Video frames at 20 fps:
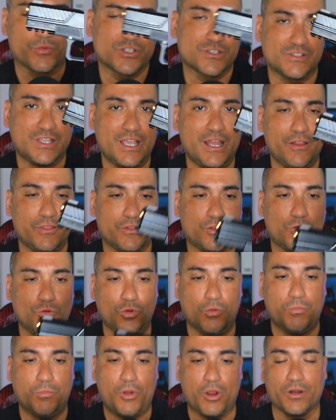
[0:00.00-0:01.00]
is kind of the
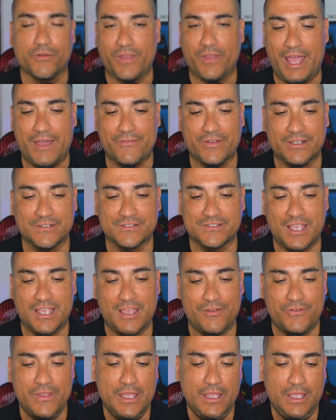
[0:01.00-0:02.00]
cool part of having a
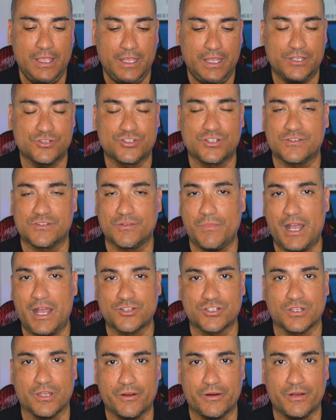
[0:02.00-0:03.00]
Zev, is just the
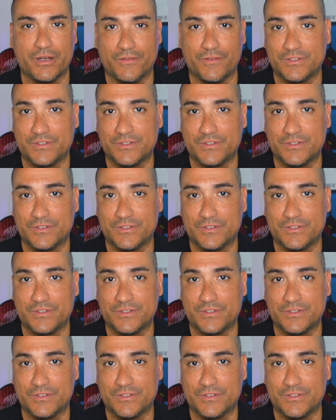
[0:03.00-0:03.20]
modularity of